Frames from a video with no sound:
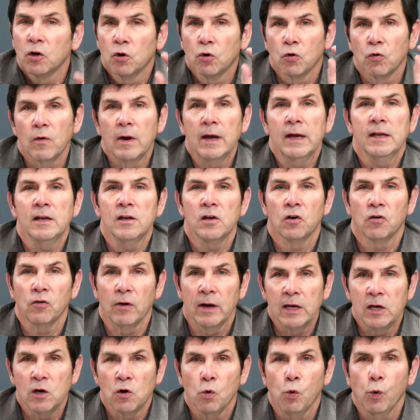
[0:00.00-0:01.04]
Great,
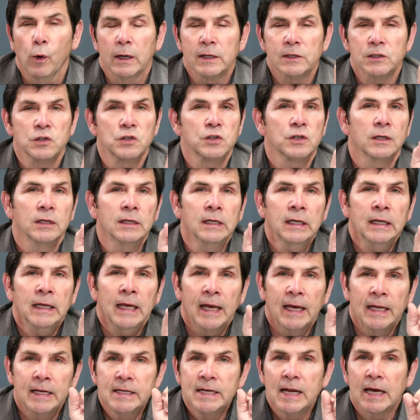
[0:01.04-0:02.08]
great question.
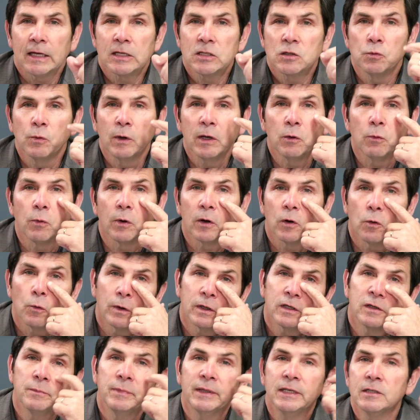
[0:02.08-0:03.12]
And next week we're
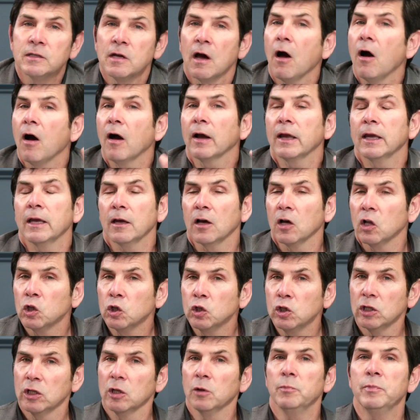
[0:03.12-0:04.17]
going to be talking a
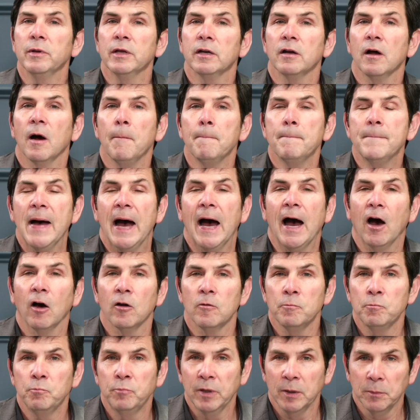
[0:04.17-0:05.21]
little bit
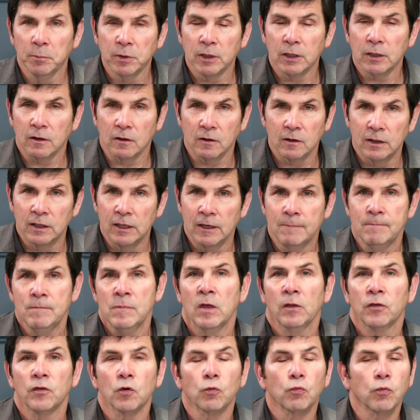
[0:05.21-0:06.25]
about, biblically,
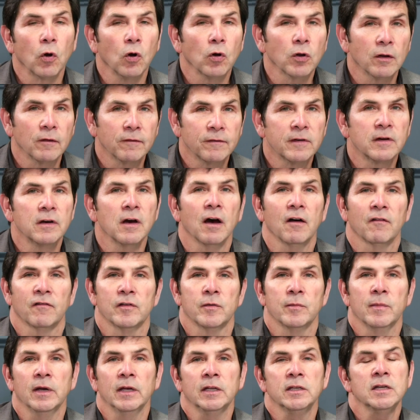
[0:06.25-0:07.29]
the role of
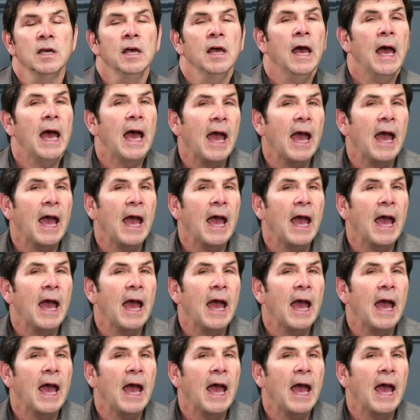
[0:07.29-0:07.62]
government